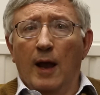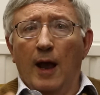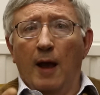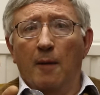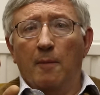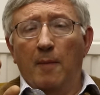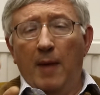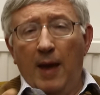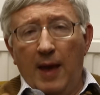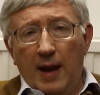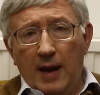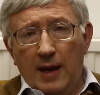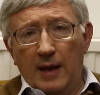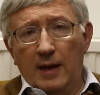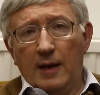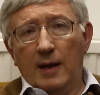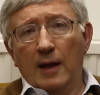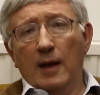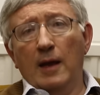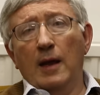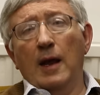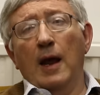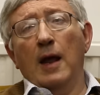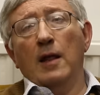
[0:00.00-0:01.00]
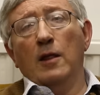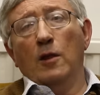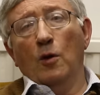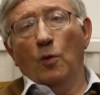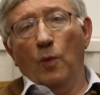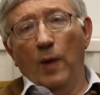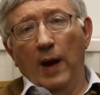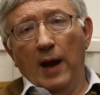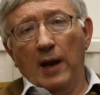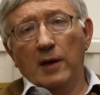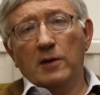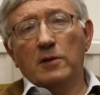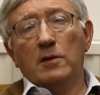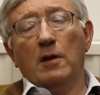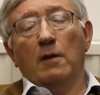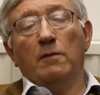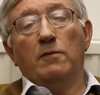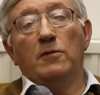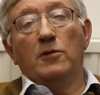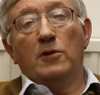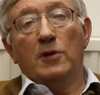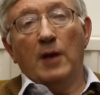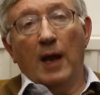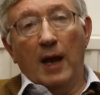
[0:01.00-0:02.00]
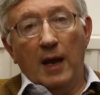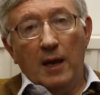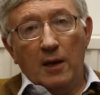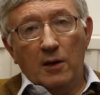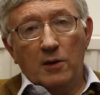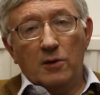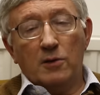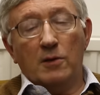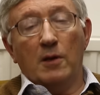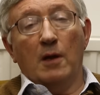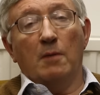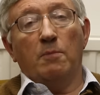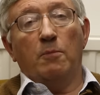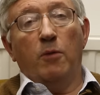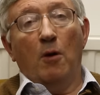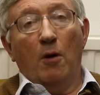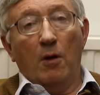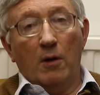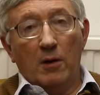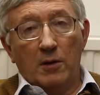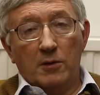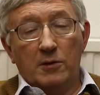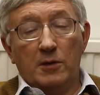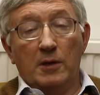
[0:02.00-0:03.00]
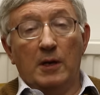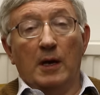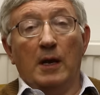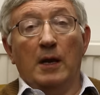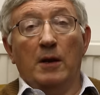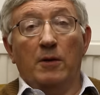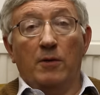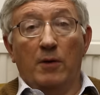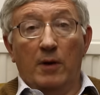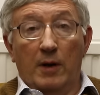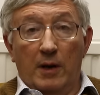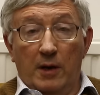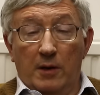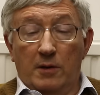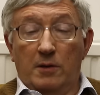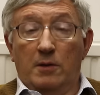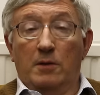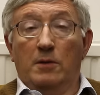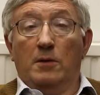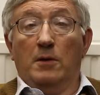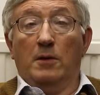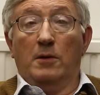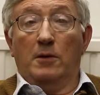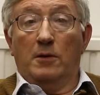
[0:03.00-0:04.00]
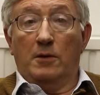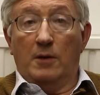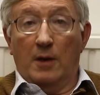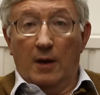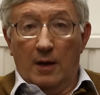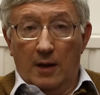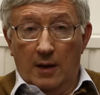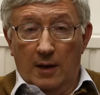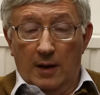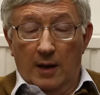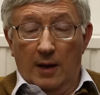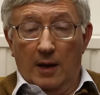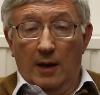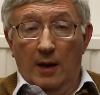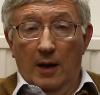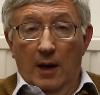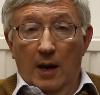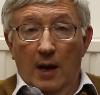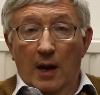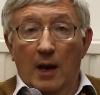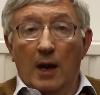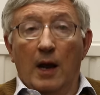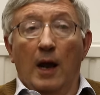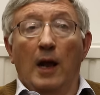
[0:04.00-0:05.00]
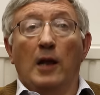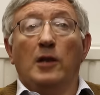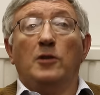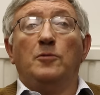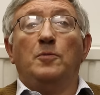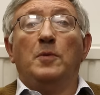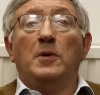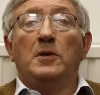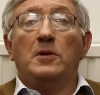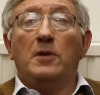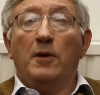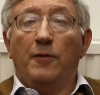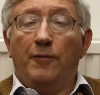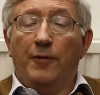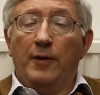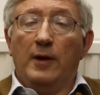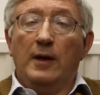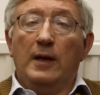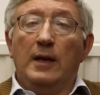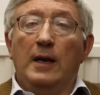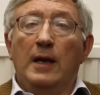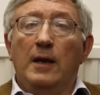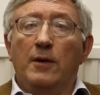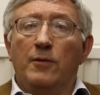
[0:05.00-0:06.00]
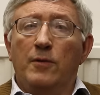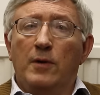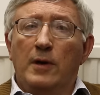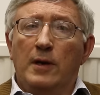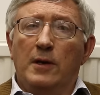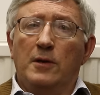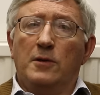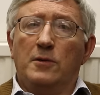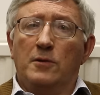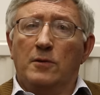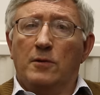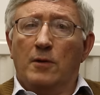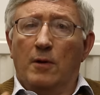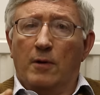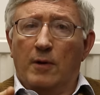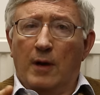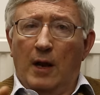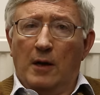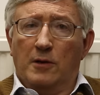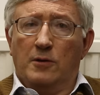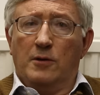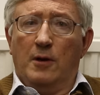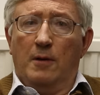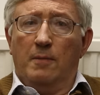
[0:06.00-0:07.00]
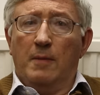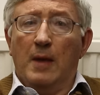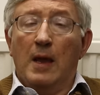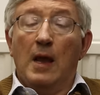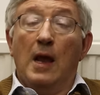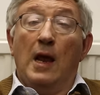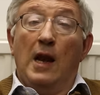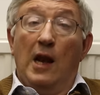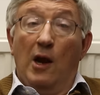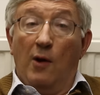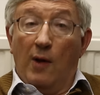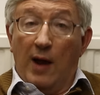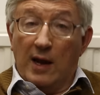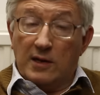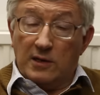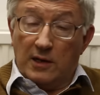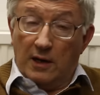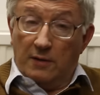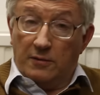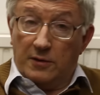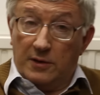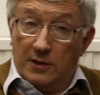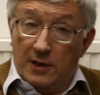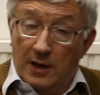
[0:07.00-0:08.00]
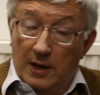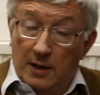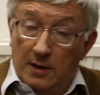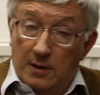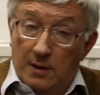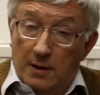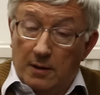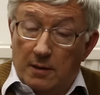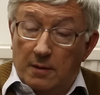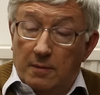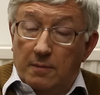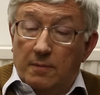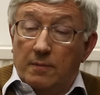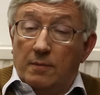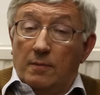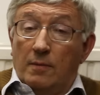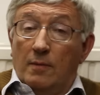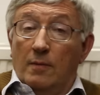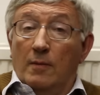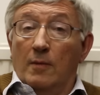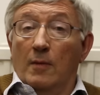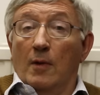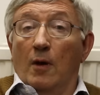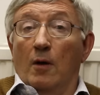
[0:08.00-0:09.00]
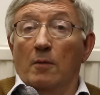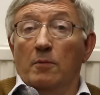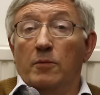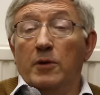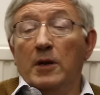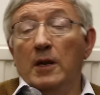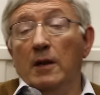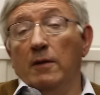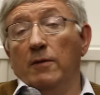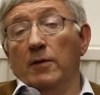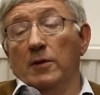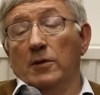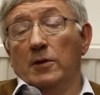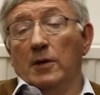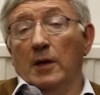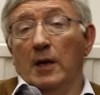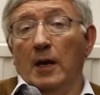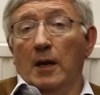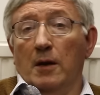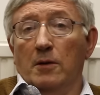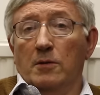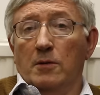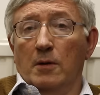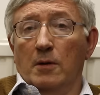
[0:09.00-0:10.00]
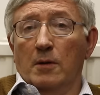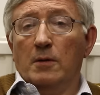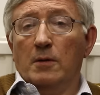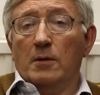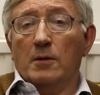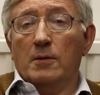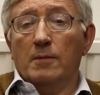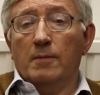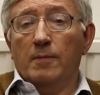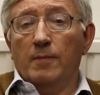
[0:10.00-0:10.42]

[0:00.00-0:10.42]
America and the West have changed their policy in relation to Syria, and specifically in relation to Russia. Now, as I've stated on previous occasions,